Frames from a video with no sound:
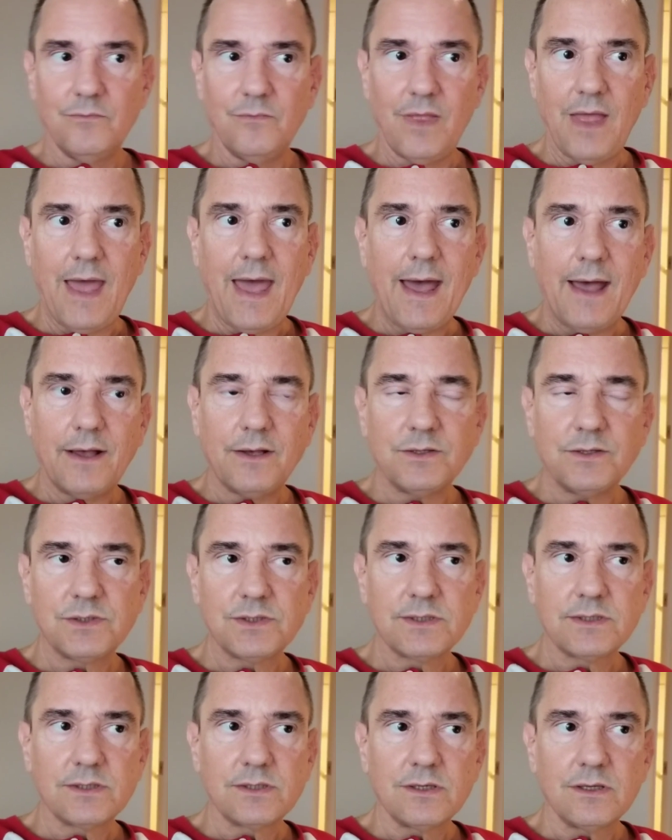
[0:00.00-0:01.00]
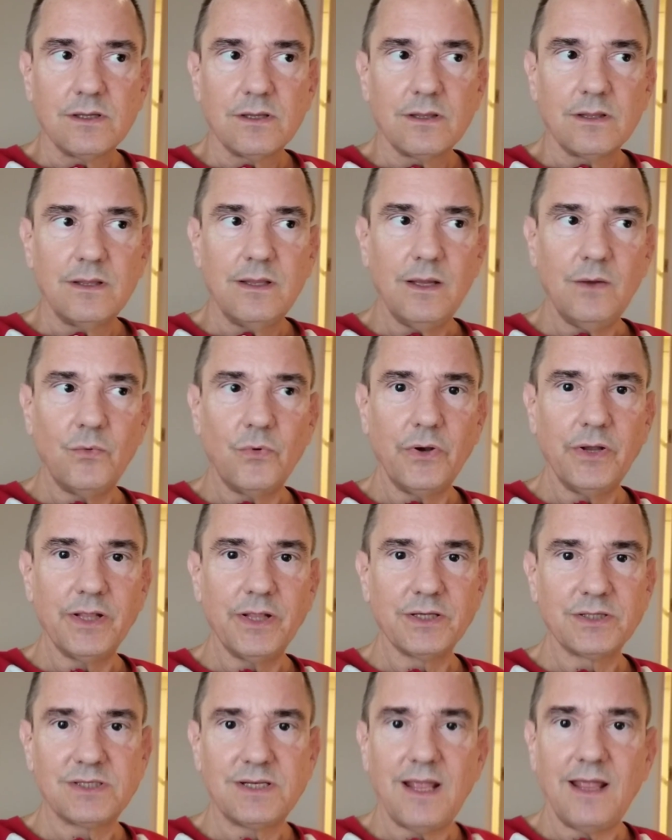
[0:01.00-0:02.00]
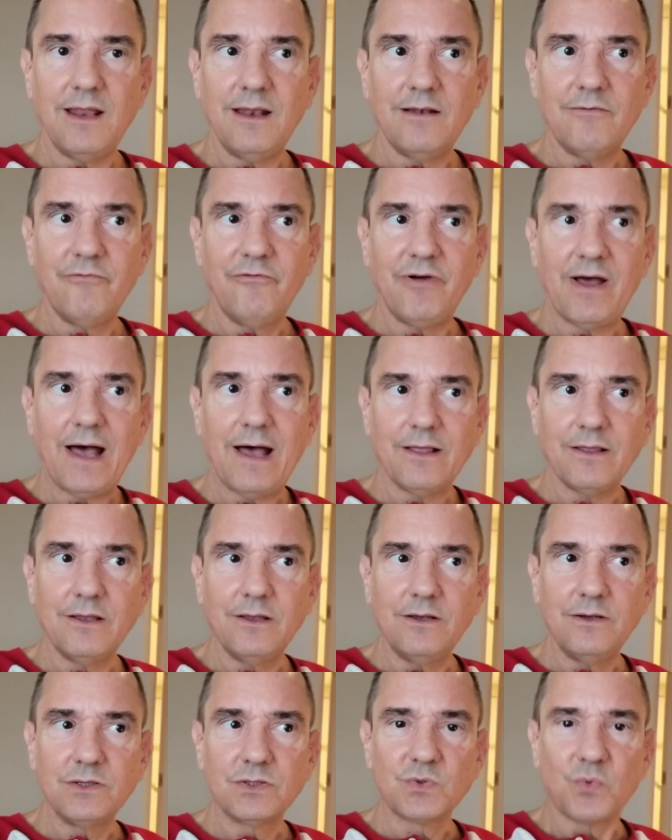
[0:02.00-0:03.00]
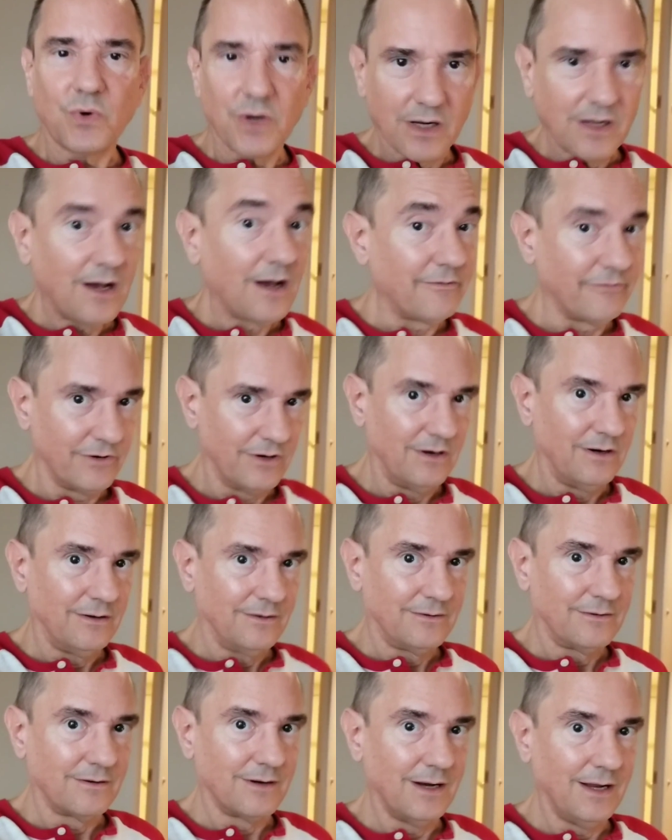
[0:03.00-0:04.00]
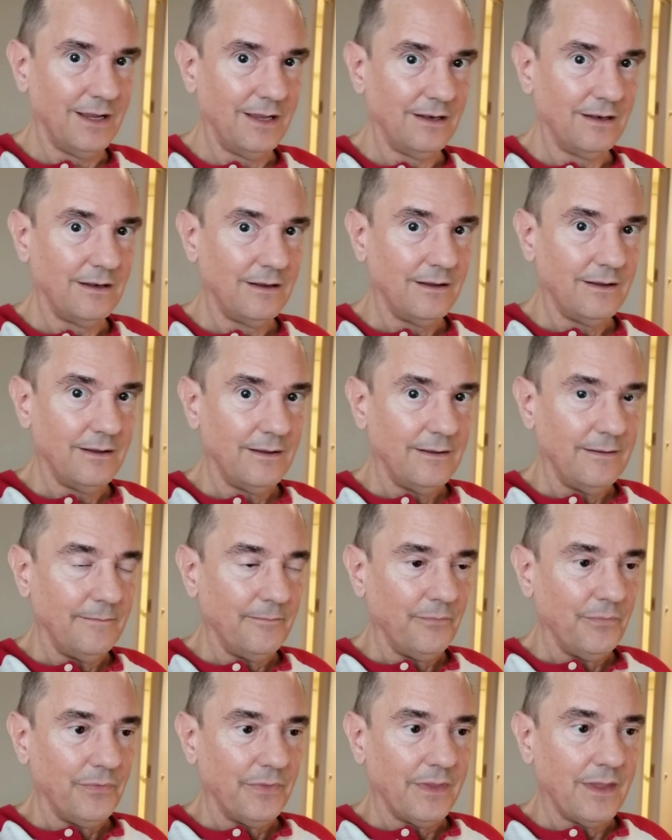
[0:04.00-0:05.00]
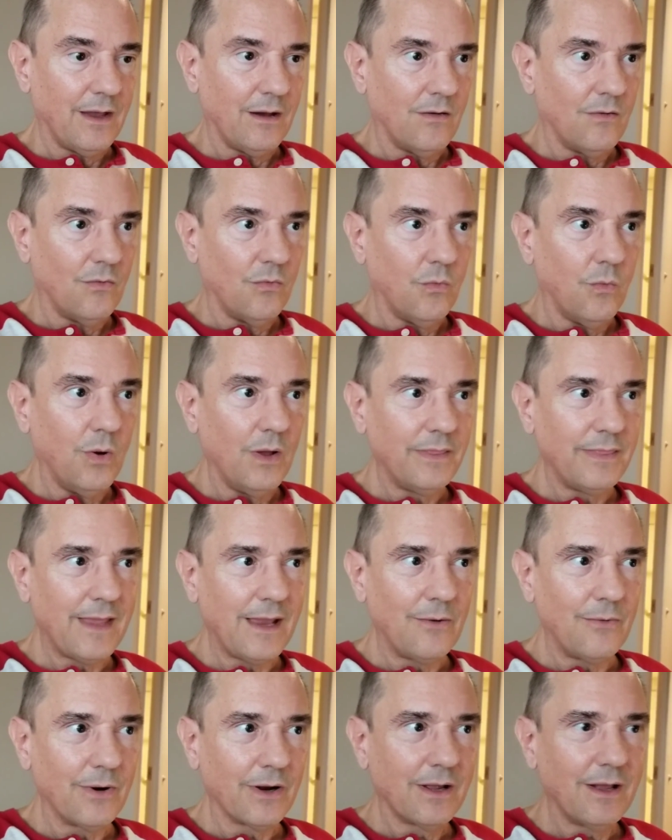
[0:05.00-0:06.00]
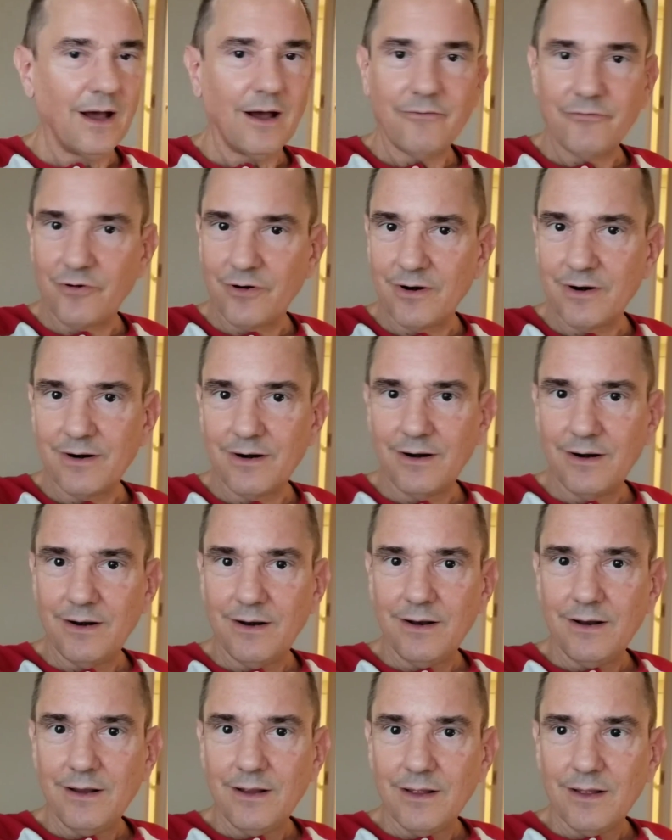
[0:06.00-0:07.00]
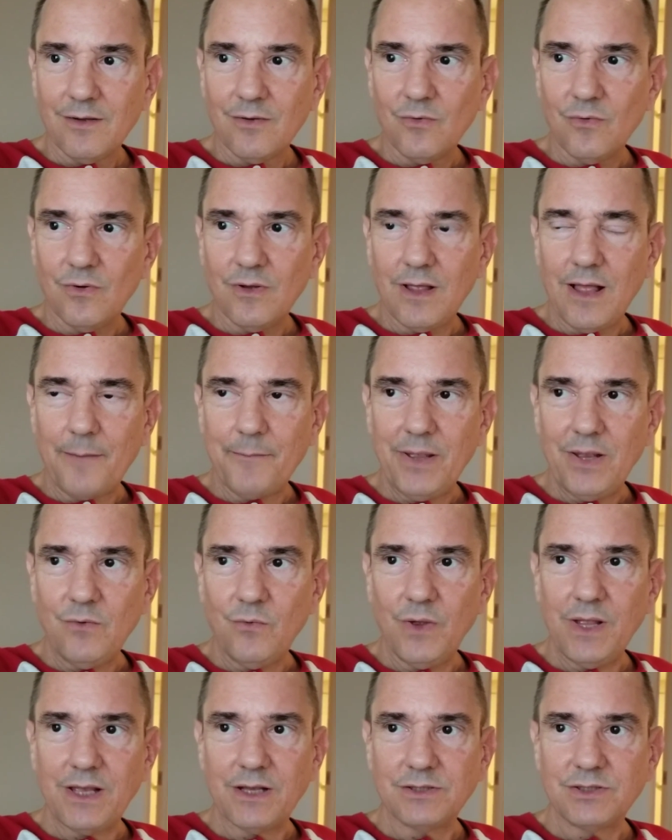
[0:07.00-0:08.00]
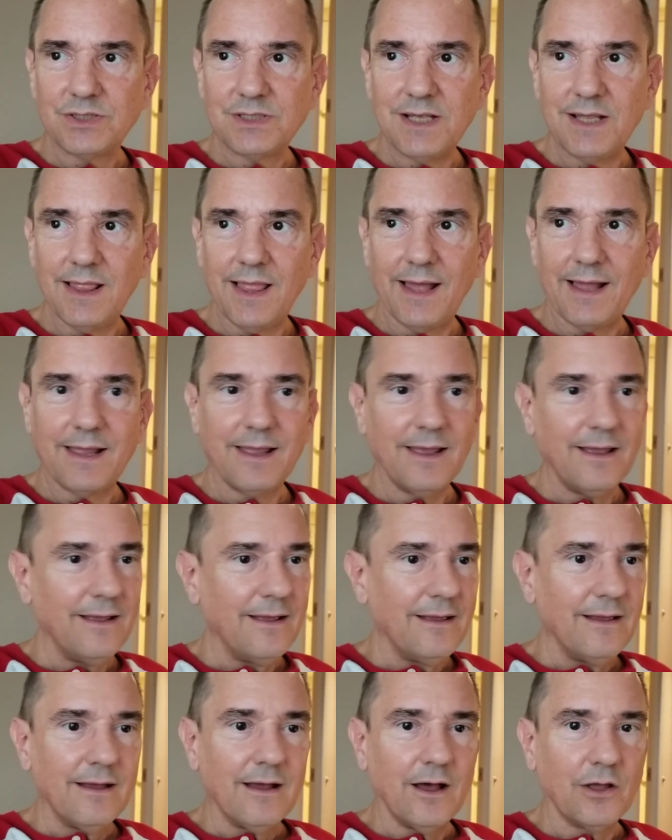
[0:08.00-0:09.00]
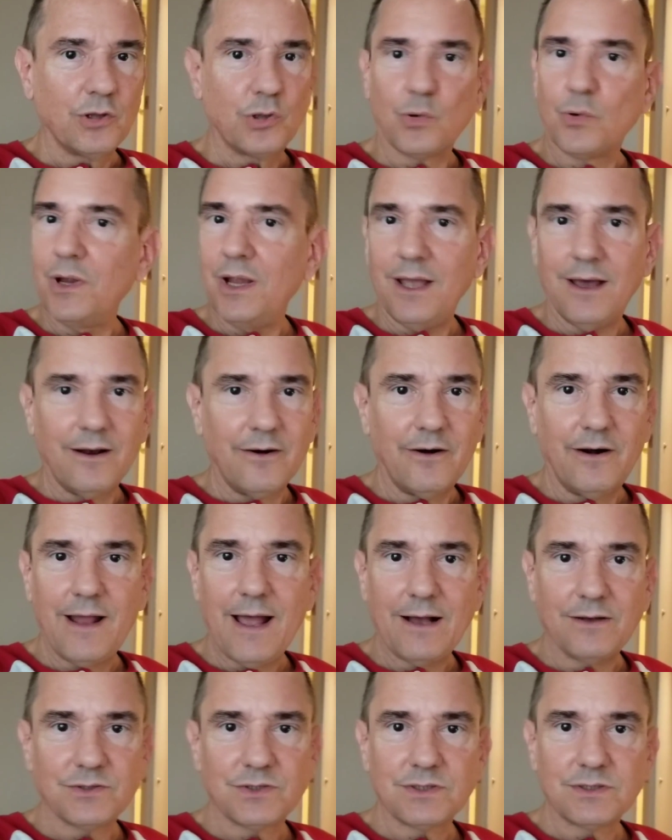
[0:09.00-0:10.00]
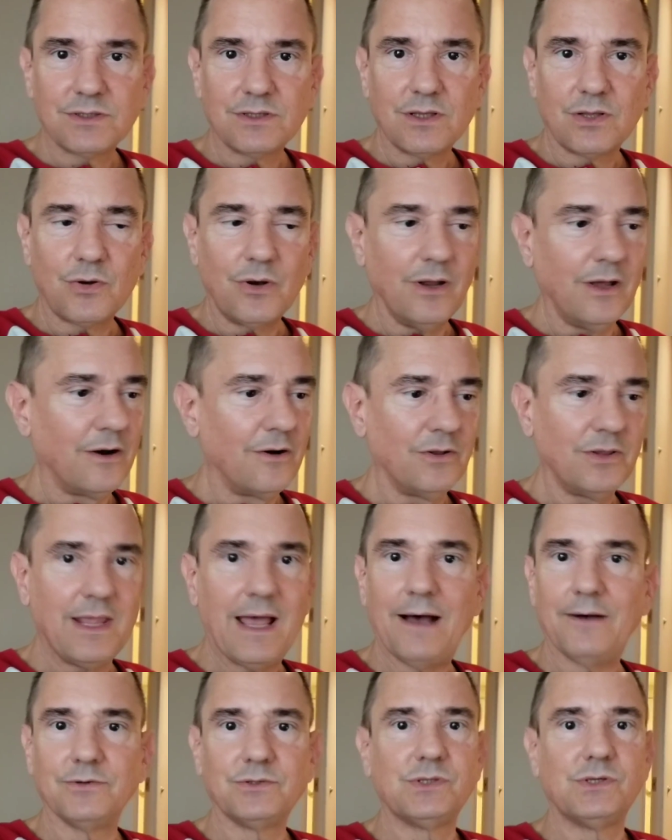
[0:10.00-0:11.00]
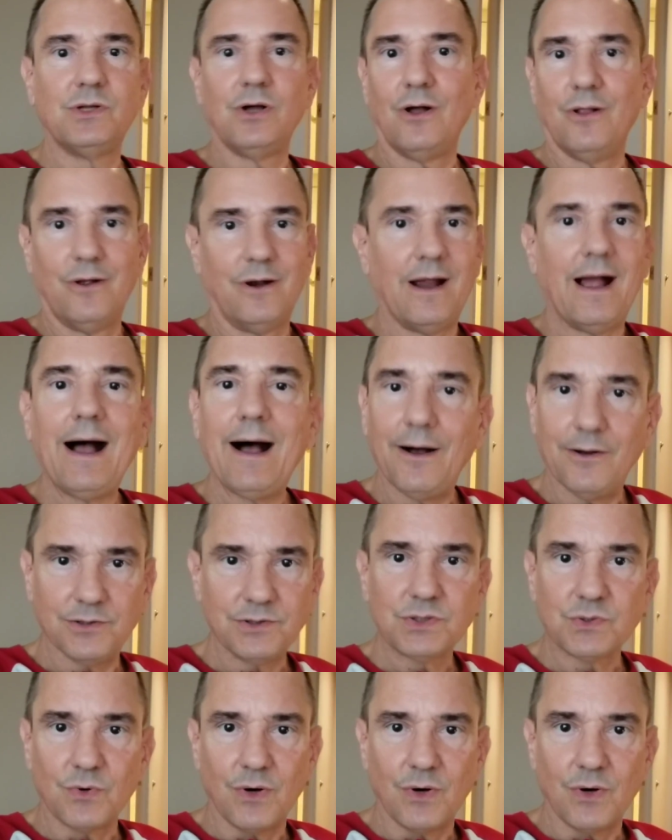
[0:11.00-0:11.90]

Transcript: as the real estate values recover, right? Now, when they recover, I mean, we could see like a 300 house, $300,000 house,